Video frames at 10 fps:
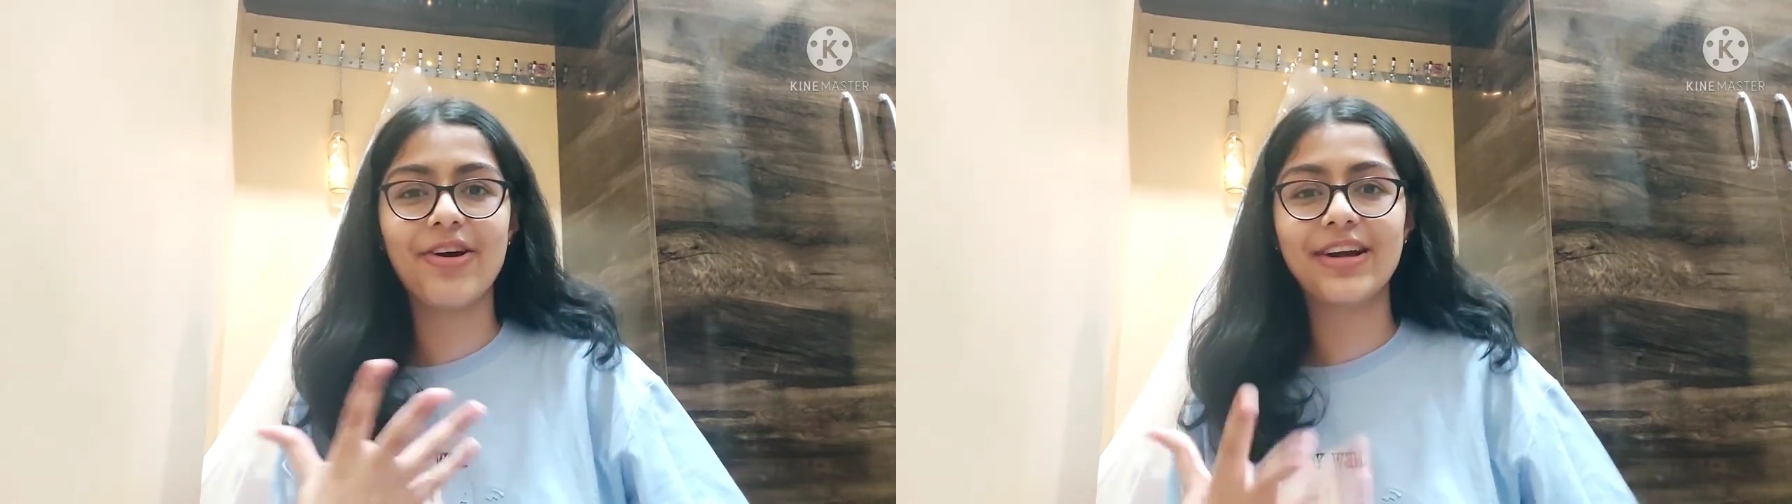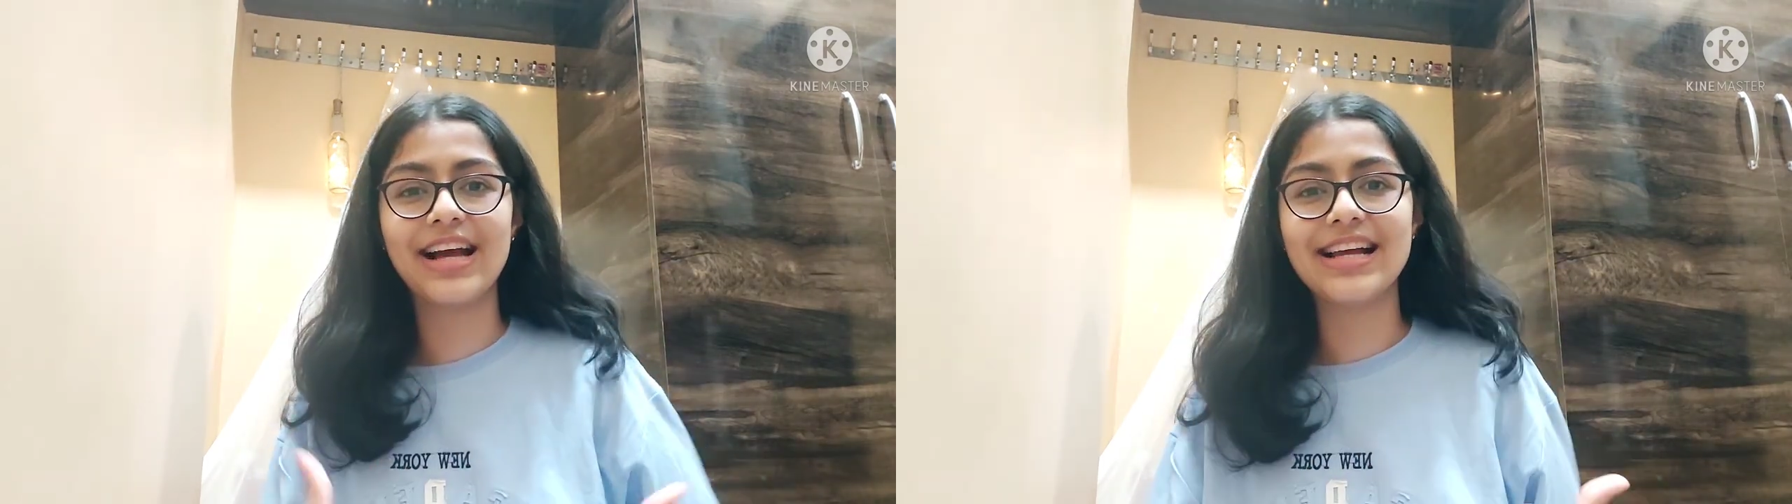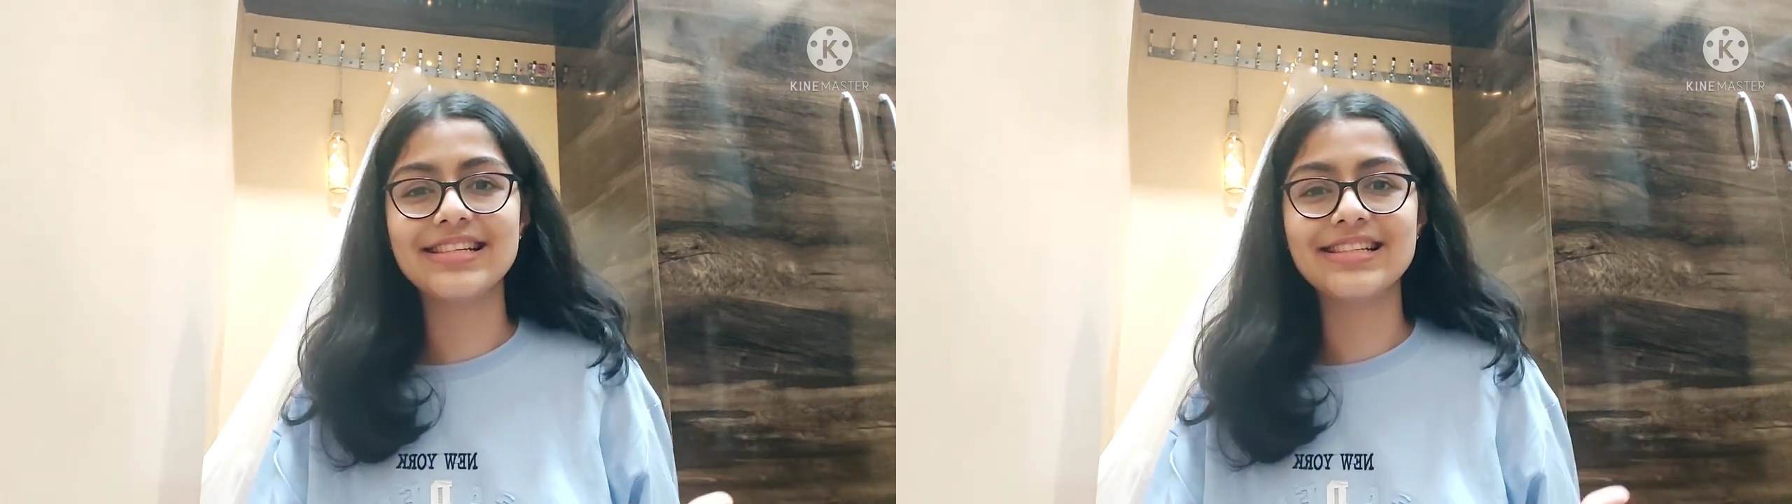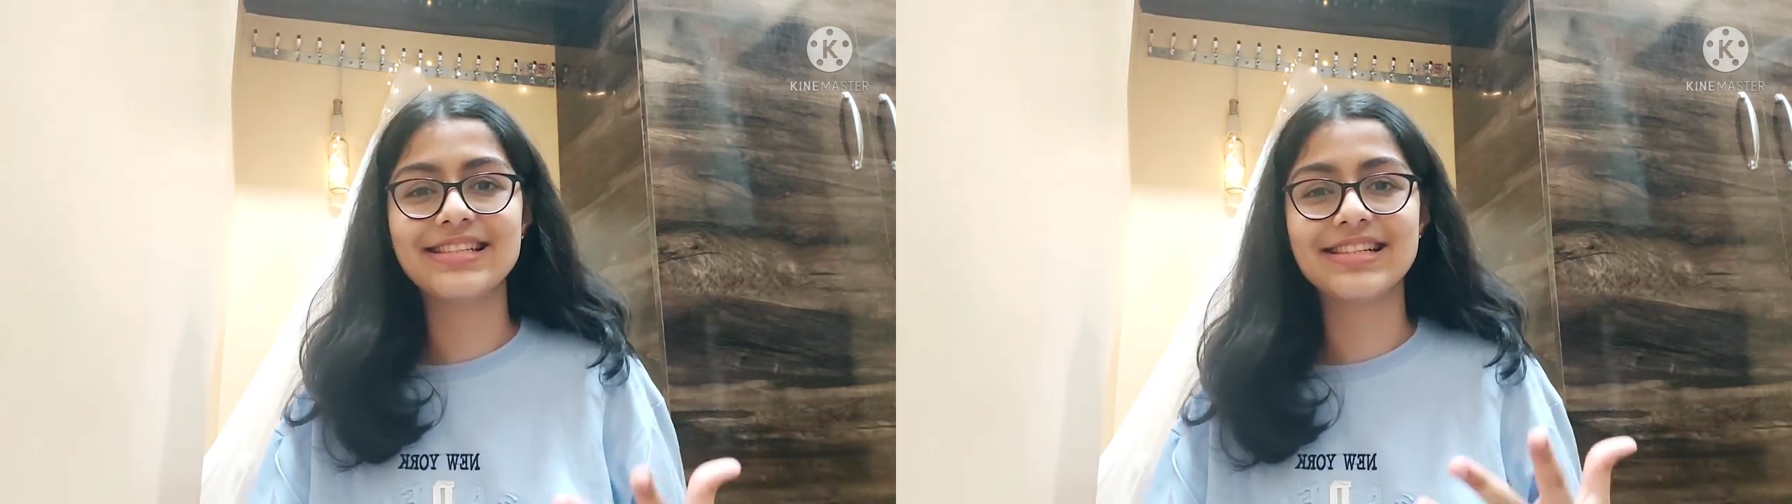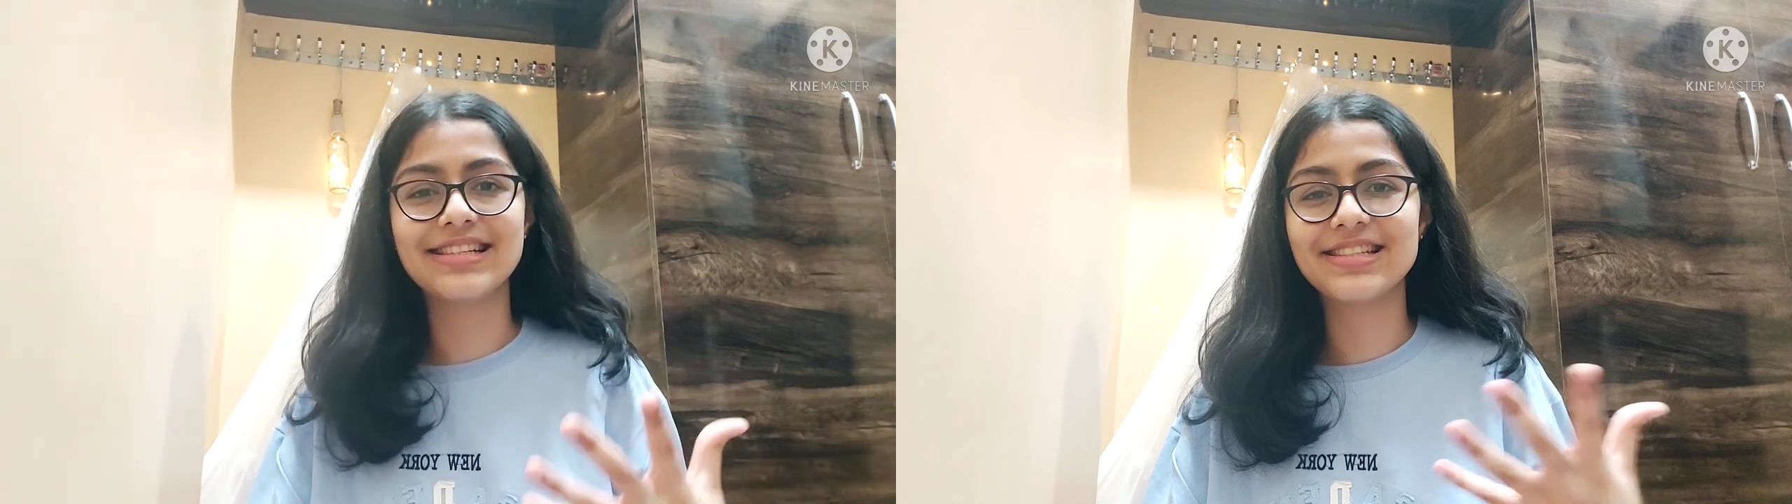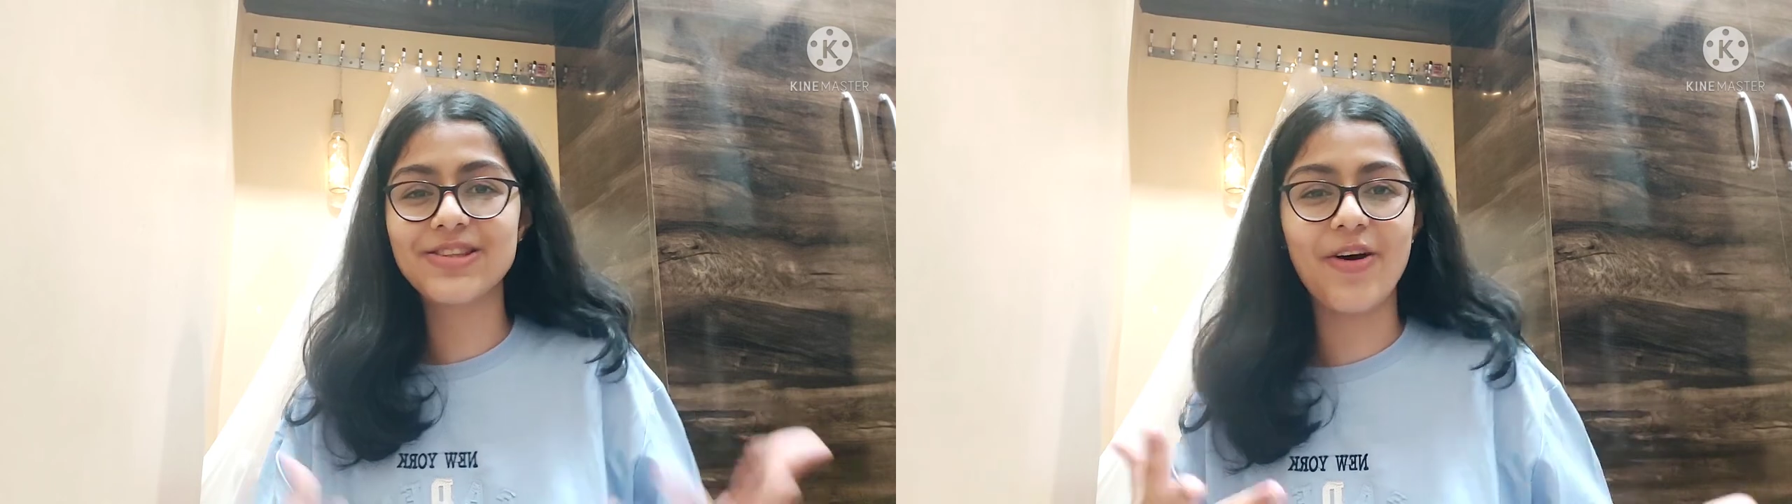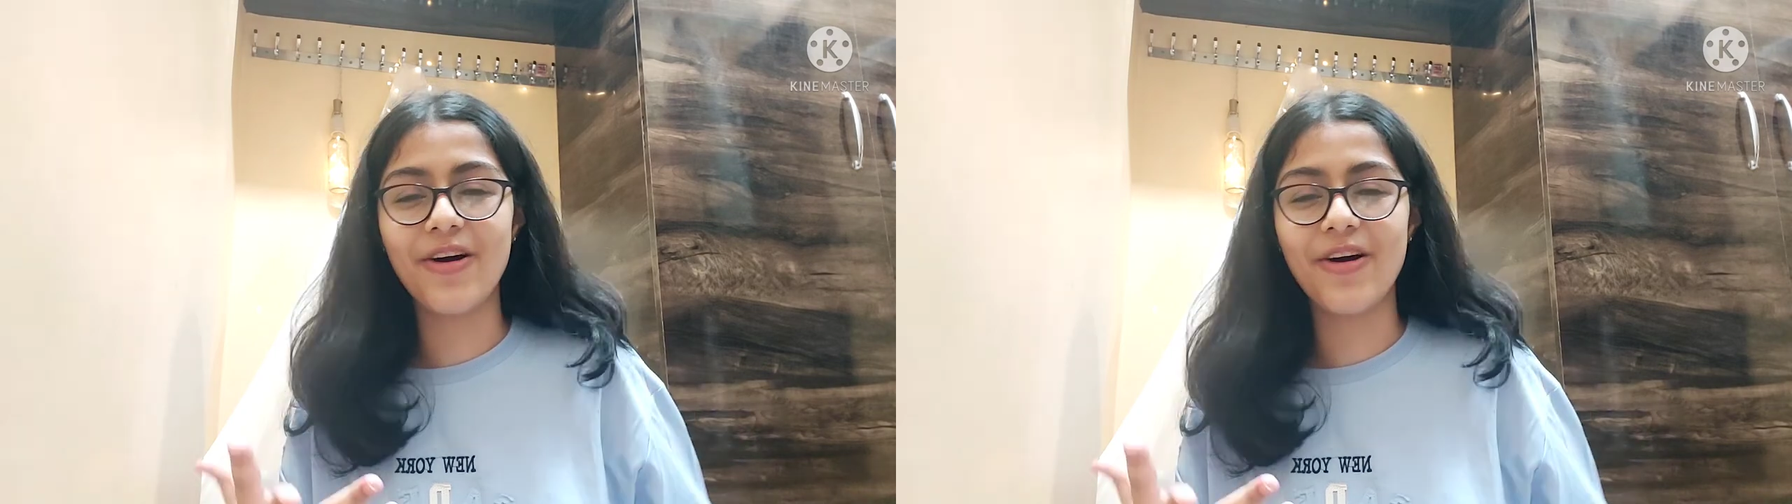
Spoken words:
your guys'